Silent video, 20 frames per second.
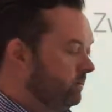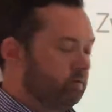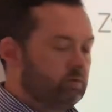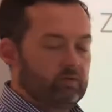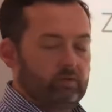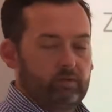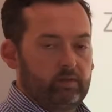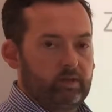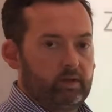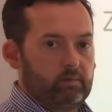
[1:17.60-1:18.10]

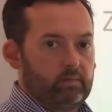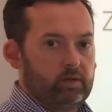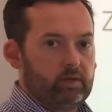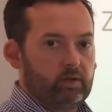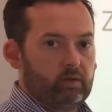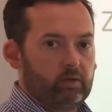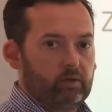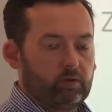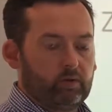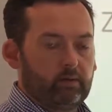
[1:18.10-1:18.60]
to the
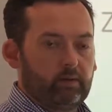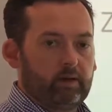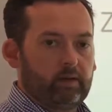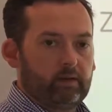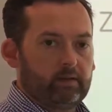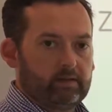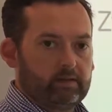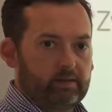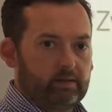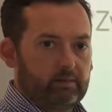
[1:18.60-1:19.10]
amino group and it'll
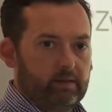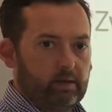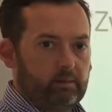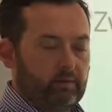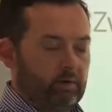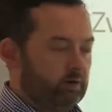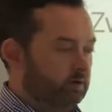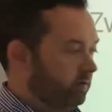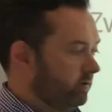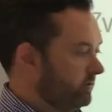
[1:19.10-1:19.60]
accept that
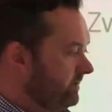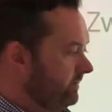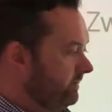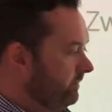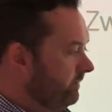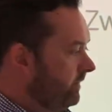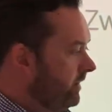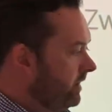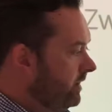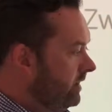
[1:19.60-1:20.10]
proton.
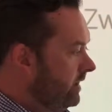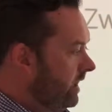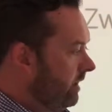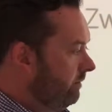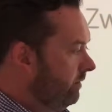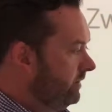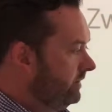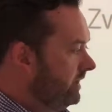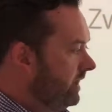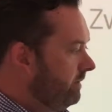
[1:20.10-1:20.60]
And
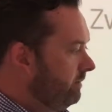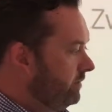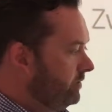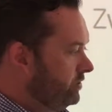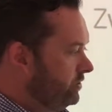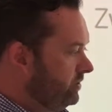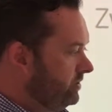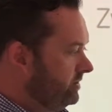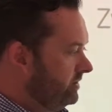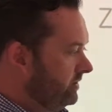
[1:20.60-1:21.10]
what that
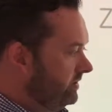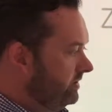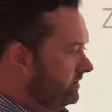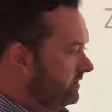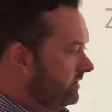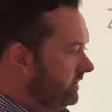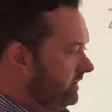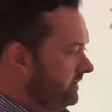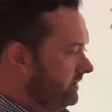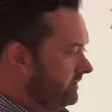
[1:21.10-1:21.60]
produces
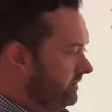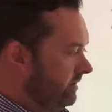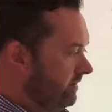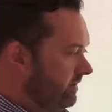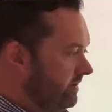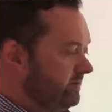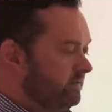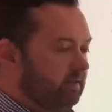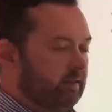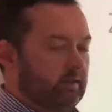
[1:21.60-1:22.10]
is
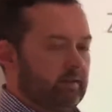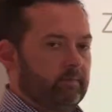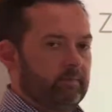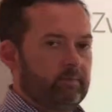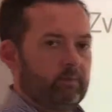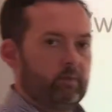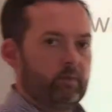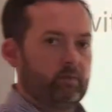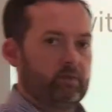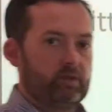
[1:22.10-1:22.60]
this thing,
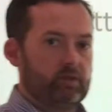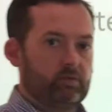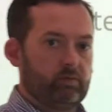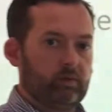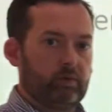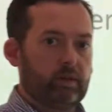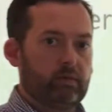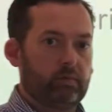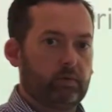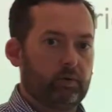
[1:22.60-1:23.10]
which is
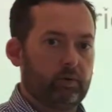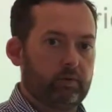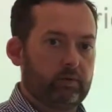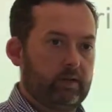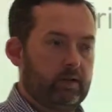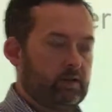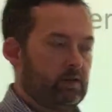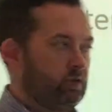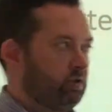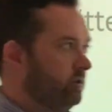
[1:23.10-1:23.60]
really important
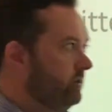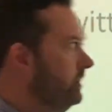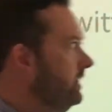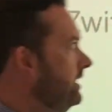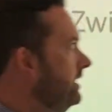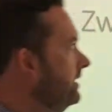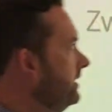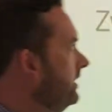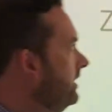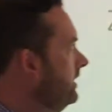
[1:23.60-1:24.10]
and is
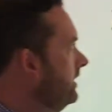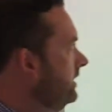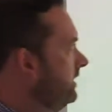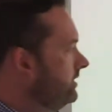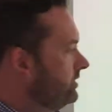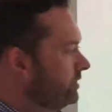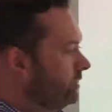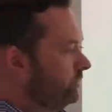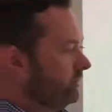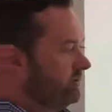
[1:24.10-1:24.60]
unique.
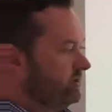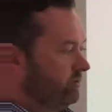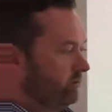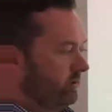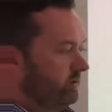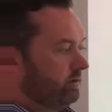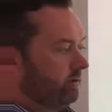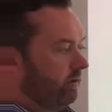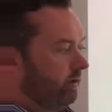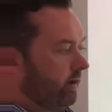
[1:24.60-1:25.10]
It's called a
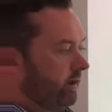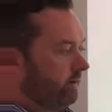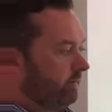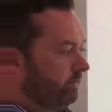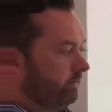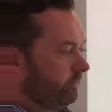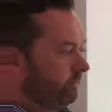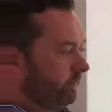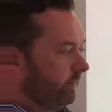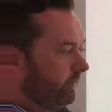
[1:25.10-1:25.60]
Zwitter ion.
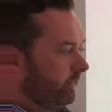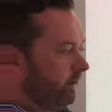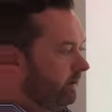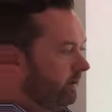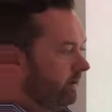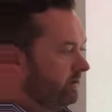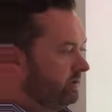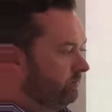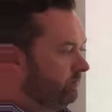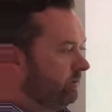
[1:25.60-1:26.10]

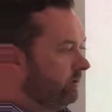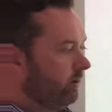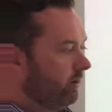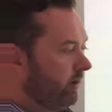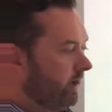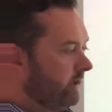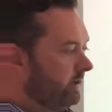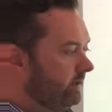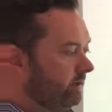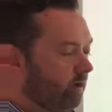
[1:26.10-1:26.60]
A Zwitter
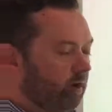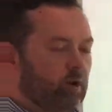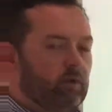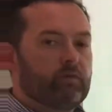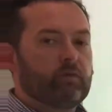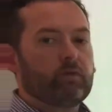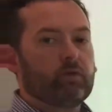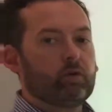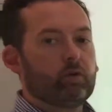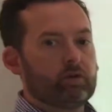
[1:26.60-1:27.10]
ion
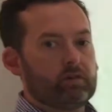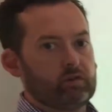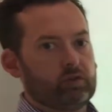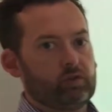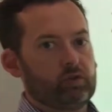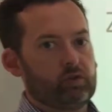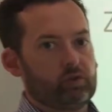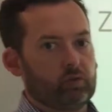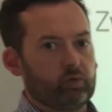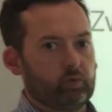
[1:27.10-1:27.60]
overall is
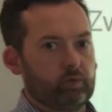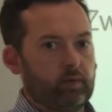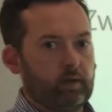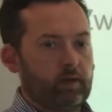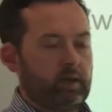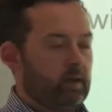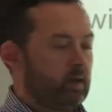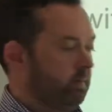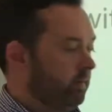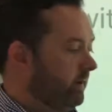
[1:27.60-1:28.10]
neutral,
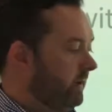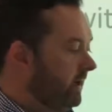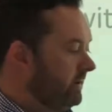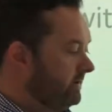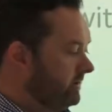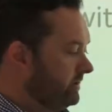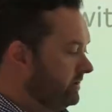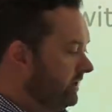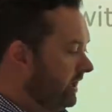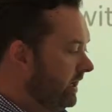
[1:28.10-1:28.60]
but it has
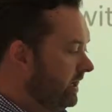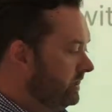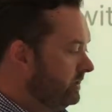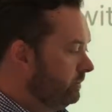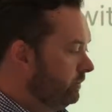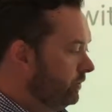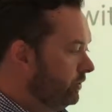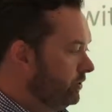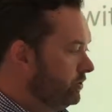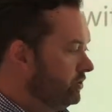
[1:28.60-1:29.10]
a charged
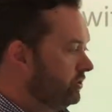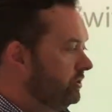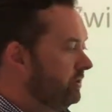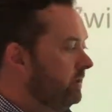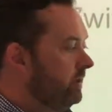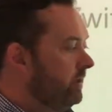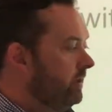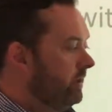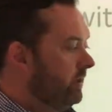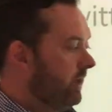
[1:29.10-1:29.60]
portion
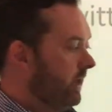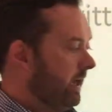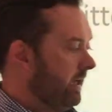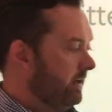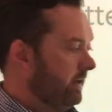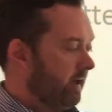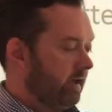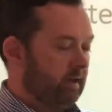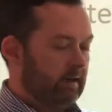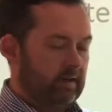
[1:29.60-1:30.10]
and
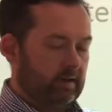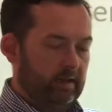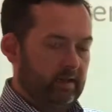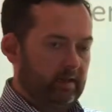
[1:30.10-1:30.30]
a